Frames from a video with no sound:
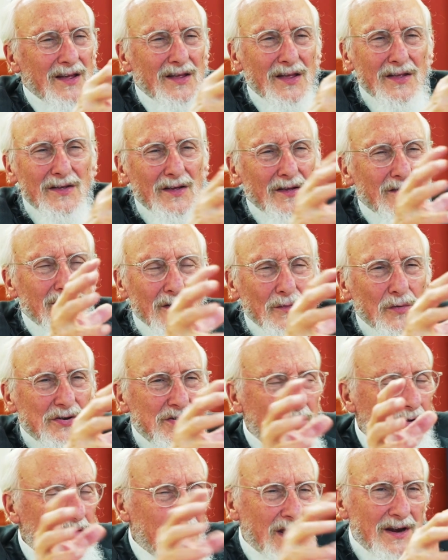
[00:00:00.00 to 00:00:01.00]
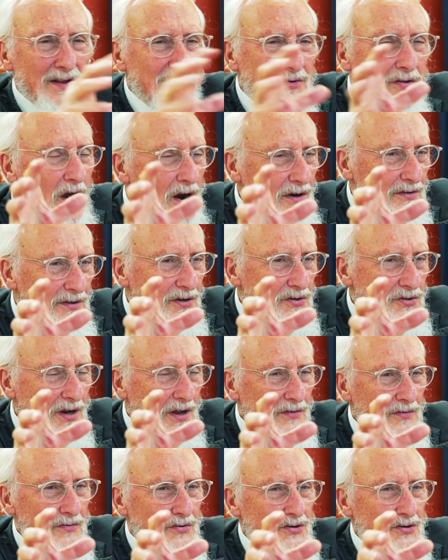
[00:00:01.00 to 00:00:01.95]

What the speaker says: they didn't talk to each other.